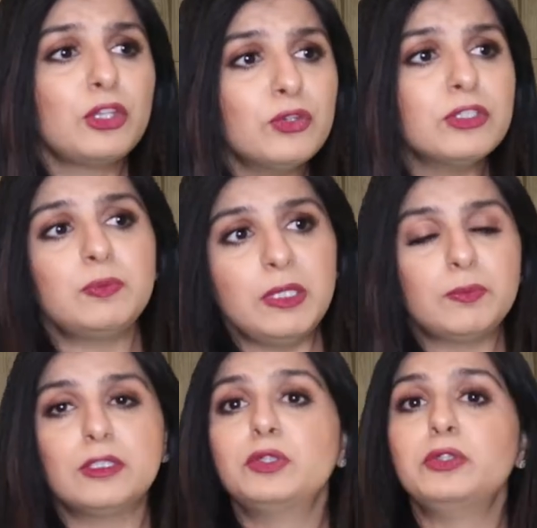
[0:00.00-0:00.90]
those
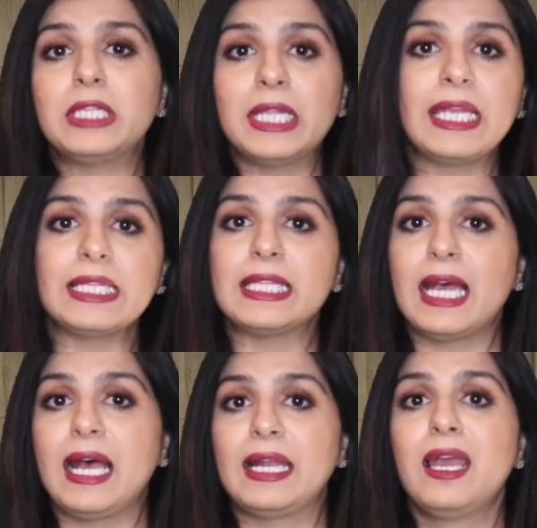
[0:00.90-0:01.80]
people who think
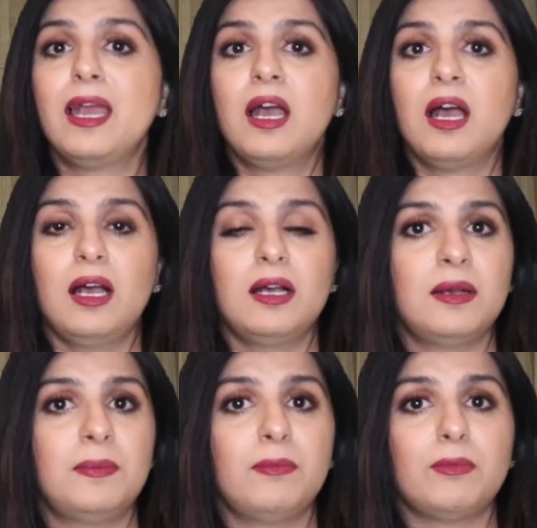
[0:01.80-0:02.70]
that
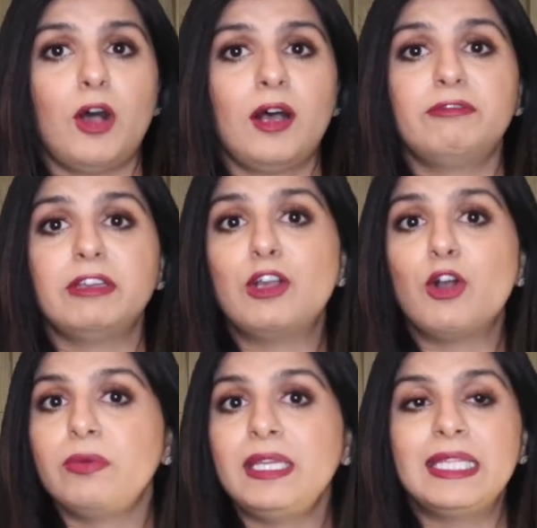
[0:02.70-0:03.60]
um, on
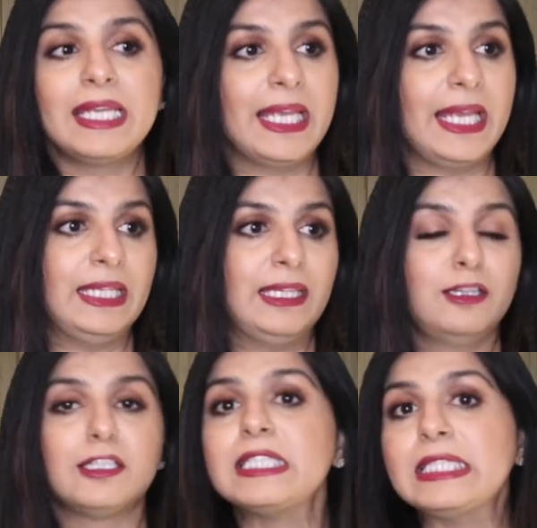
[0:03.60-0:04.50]
Wegovy they can
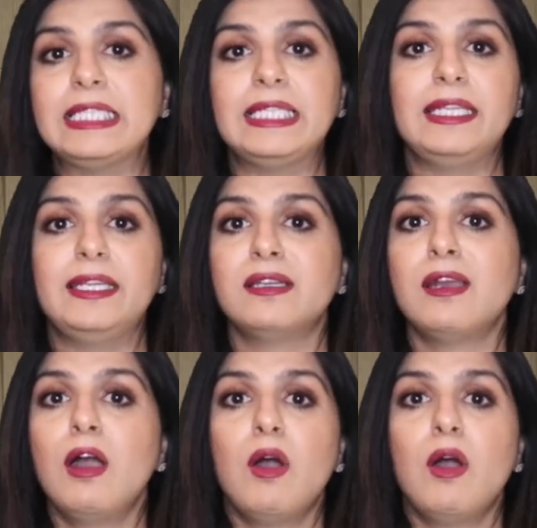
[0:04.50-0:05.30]
literally eat